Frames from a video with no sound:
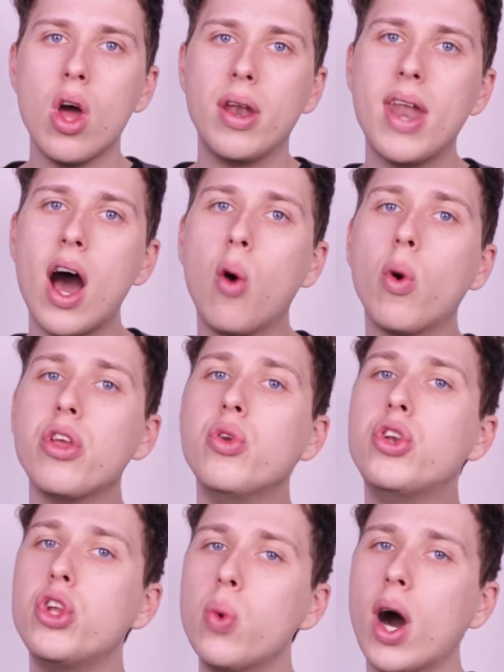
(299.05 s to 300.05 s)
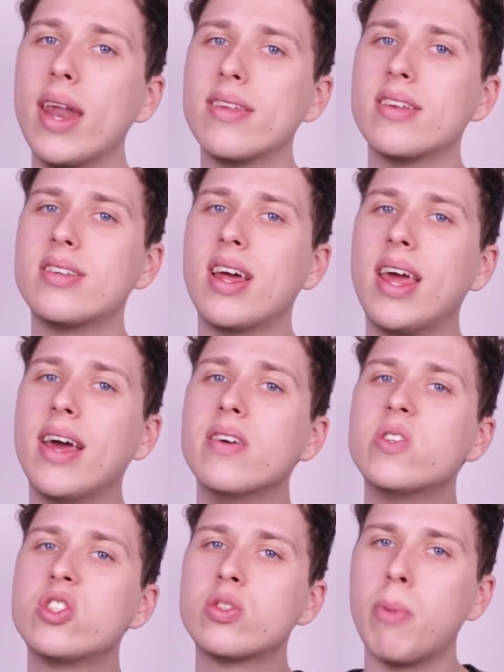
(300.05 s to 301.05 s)
Now, what you do want is to set a
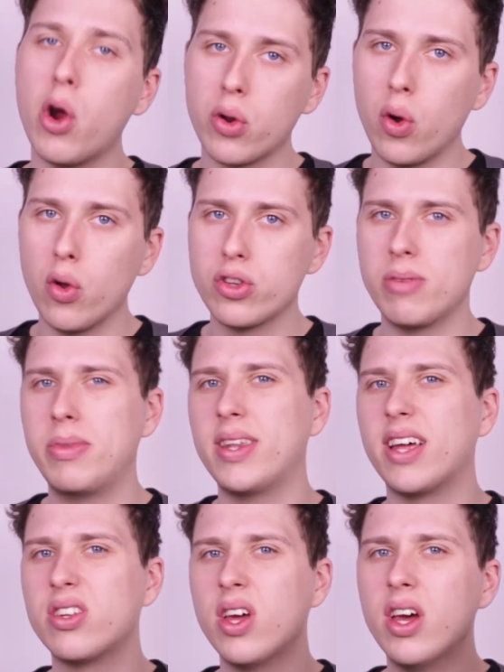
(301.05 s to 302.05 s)
SMART goal, something that's